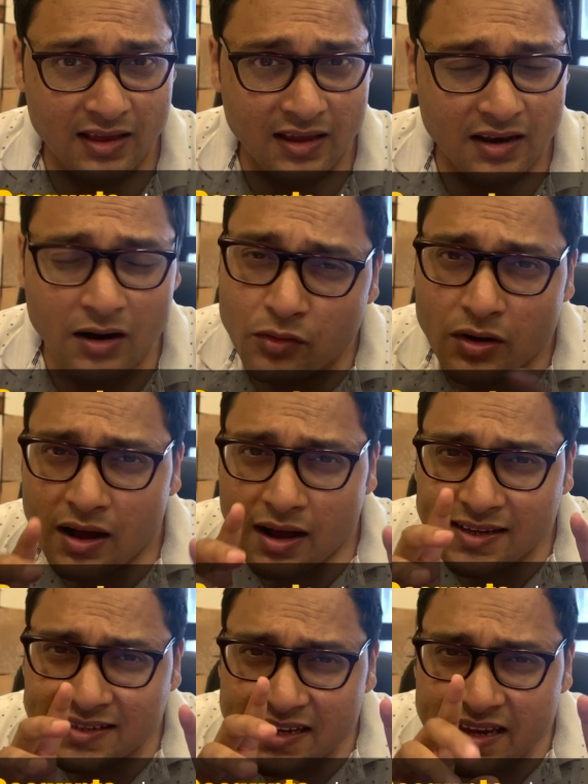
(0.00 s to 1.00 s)
Now,
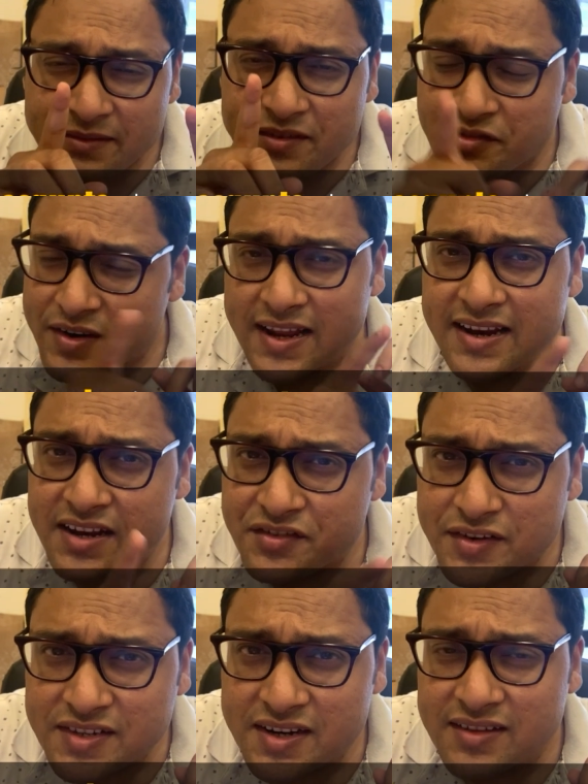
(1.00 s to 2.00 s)
an
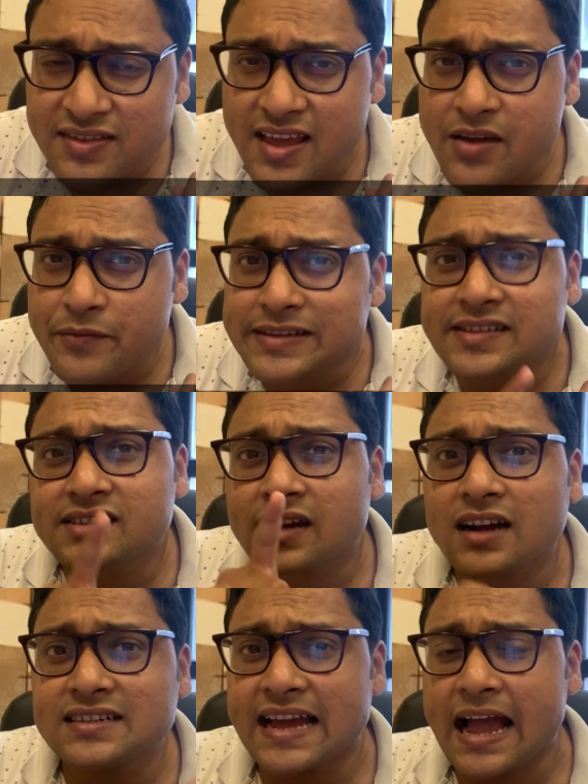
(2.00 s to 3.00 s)
interesting thing will
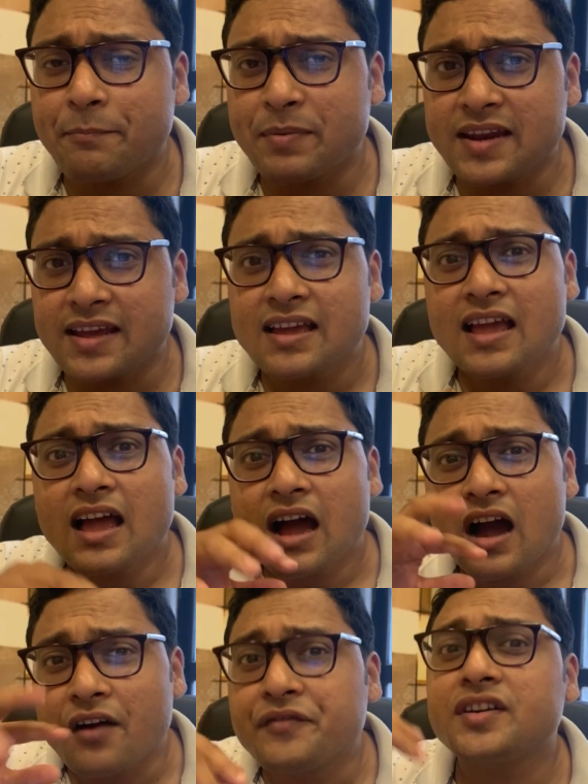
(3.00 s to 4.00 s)
start happening
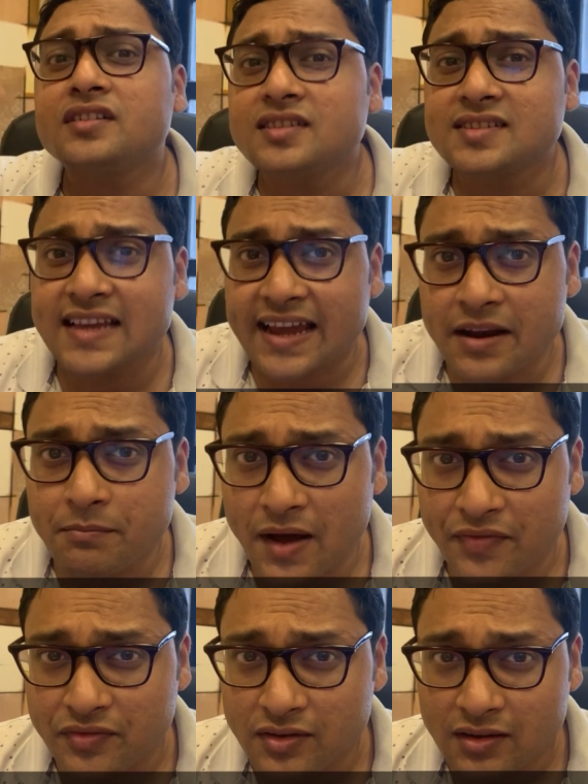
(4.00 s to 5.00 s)
after the second
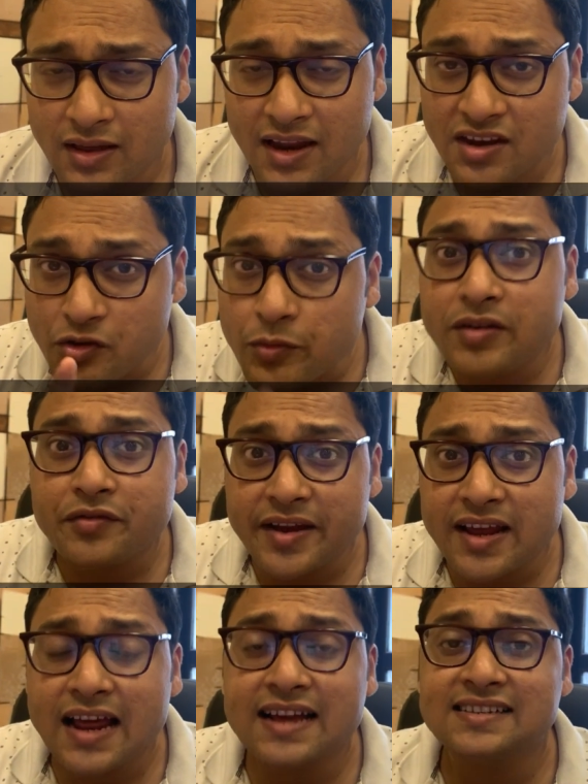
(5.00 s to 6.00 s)
month, and you will
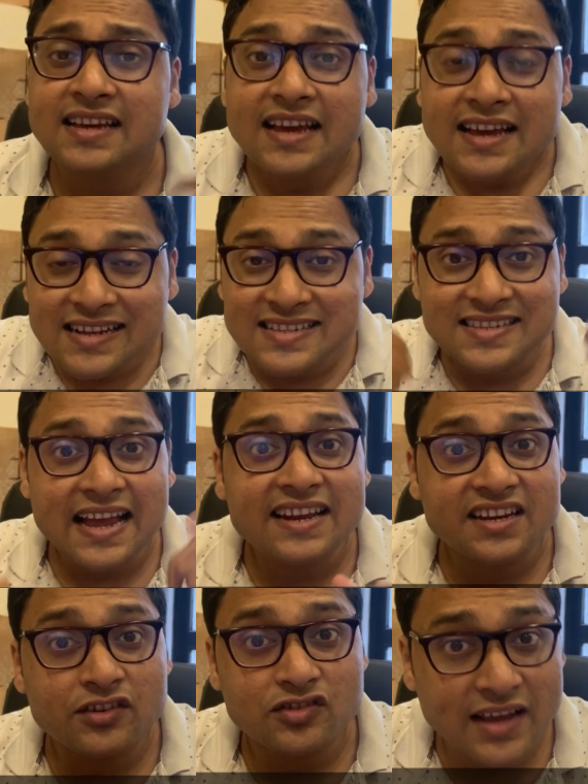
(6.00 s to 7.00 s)
realize inside
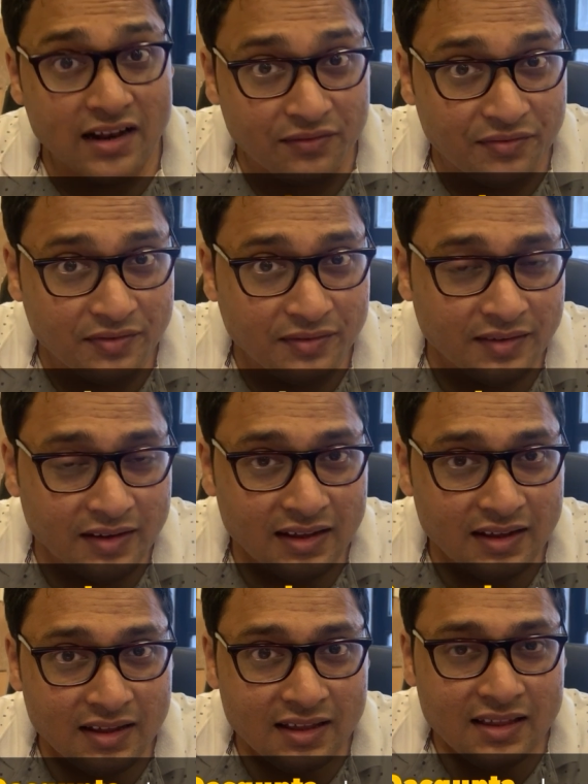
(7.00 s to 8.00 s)
yourself
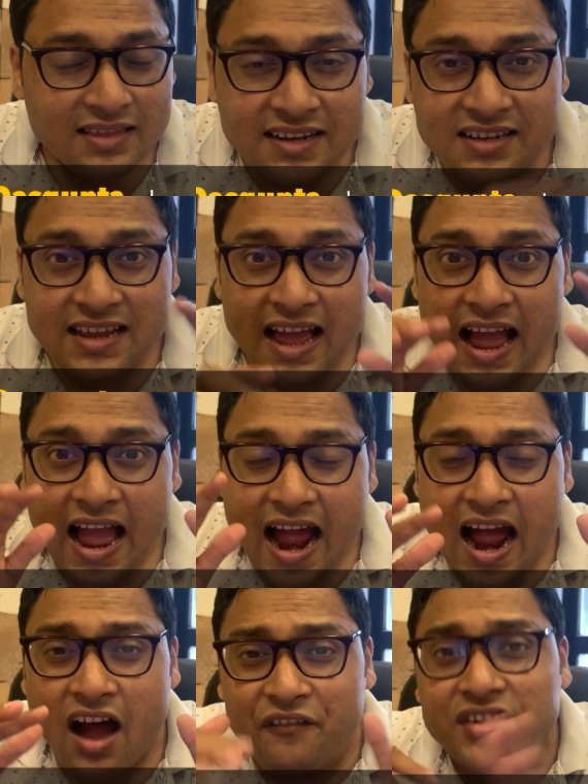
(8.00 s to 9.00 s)
that
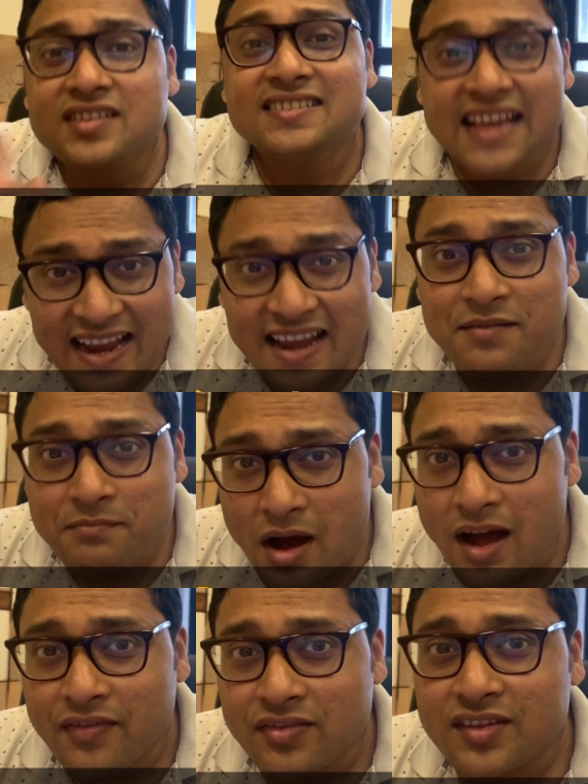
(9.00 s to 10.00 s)
after second
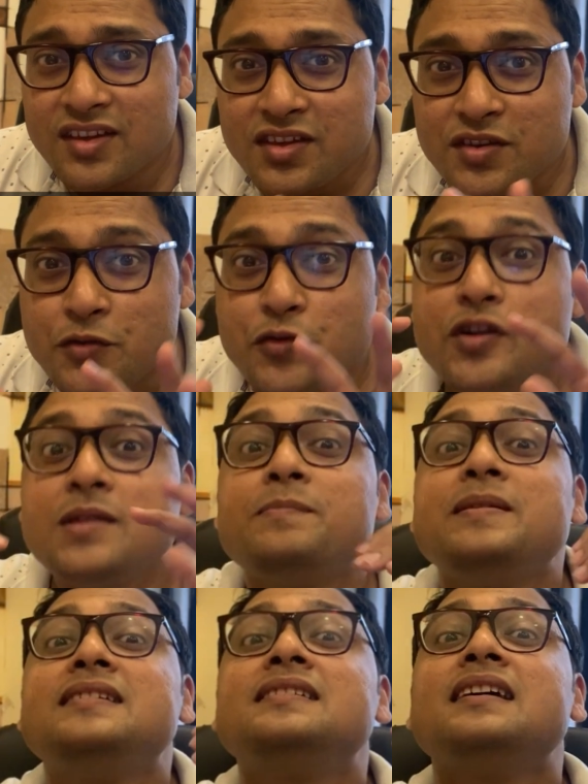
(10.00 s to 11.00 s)
month, you will
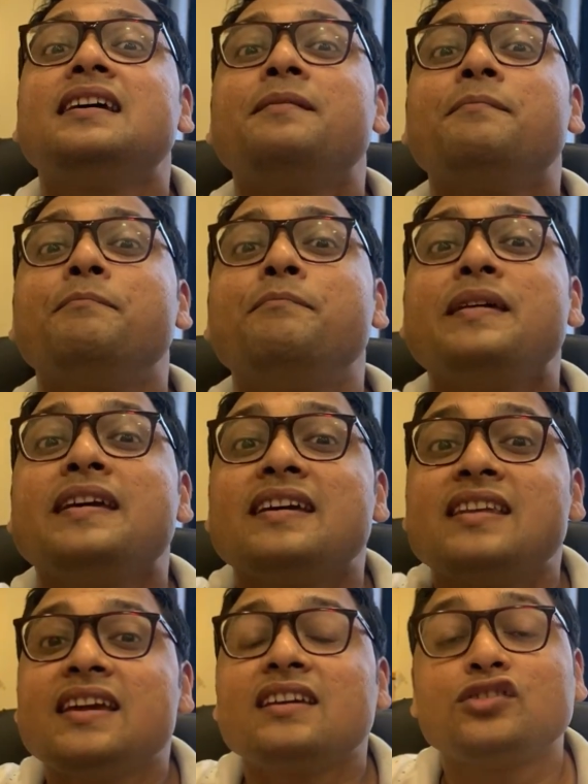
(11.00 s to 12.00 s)
be
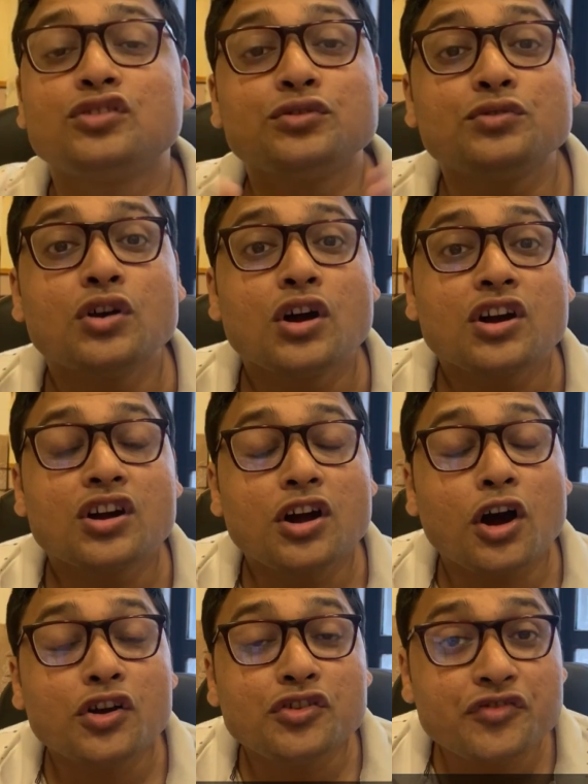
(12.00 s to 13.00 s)
beginning to
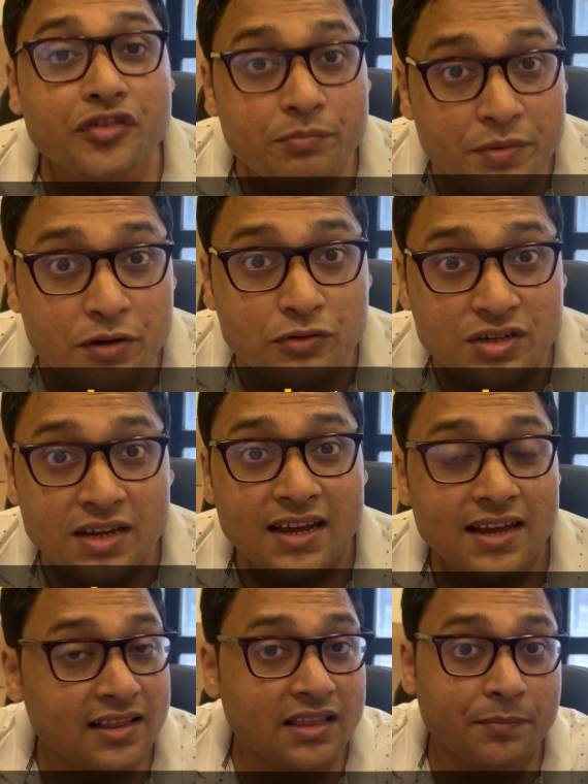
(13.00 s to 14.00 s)
contribute
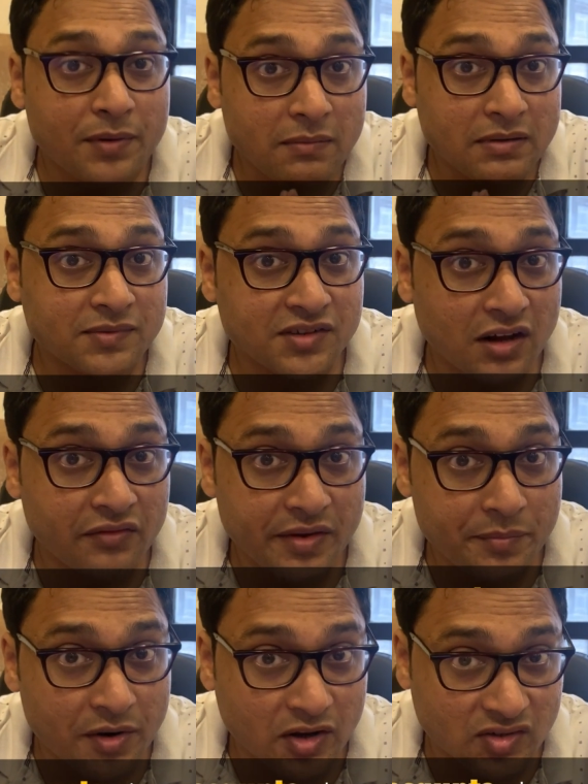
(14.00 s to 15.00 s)
in the problem solving
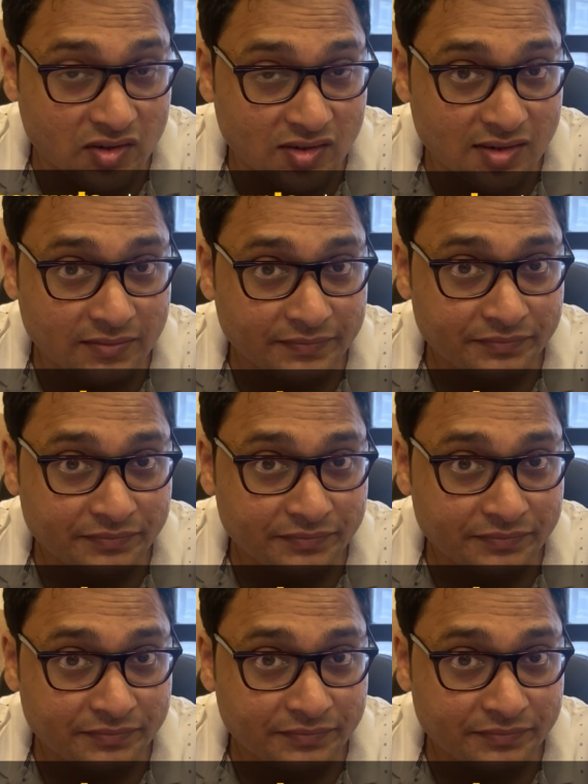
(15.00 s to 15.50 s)
process.